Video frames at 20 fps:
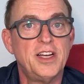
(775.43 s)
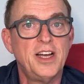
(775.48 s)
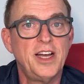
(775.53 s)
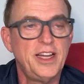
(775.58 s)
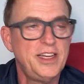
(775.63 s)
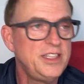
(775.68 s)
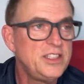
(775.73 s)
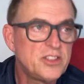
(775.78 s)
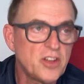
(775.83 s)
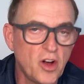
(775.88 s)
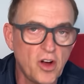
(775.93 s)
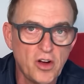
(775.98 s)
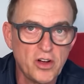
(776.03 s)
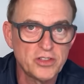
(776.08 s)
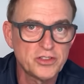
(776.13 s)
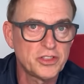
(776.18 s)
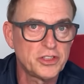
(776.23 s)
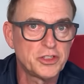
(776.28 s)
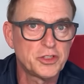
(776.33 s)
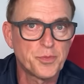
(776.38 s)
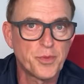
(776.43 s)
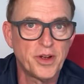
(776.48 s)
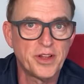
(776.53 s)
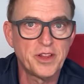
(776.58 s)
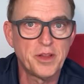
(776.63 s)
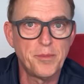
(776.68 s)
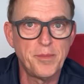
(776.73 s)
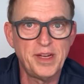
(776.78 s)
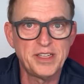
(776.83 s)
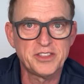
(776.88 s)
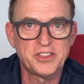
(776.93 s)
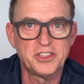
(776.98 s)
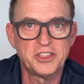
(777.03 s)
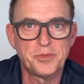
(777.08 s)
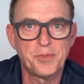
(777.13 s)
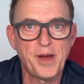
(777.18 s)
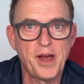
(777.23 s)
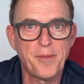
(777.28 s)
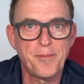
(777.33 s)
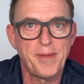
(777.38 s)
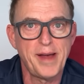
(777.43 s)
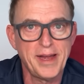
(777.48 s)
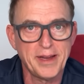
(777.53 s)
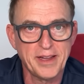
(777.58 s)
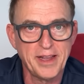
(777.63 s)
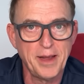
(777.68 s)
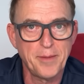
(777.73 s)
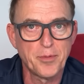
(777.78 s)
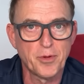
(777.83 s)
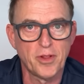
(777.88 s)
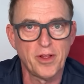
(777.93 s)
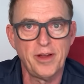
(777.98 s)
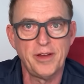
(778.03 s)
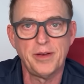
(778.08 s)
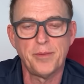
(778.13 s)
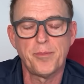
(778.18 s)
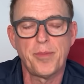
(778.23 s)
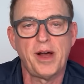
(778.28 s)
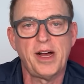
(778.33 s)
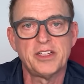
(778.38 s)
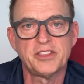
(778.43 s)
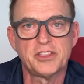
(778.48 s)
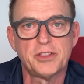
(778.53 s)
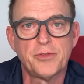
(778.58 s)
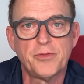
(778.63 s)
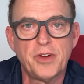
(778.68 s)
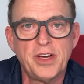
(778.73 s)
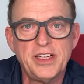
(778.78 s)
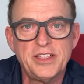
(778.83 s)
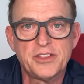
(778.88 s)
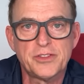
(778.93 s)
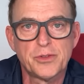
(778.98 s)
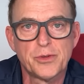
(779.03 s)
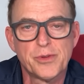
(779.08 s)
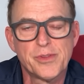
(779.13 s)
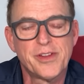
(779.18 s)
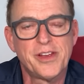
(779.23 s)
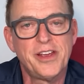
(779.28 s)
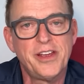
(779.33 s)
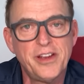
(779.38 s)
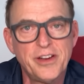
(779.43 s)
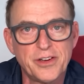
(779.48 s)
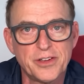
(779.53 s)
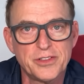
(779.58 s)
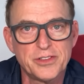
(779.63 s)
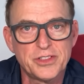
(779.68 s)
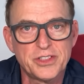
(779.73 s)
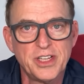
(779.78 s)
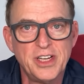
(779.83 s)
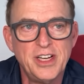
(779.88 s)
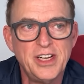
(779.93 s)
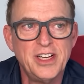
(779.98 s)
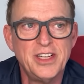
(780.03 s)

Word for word: and he's also spread the message about Matt Kaeberlein in positive ways through the years.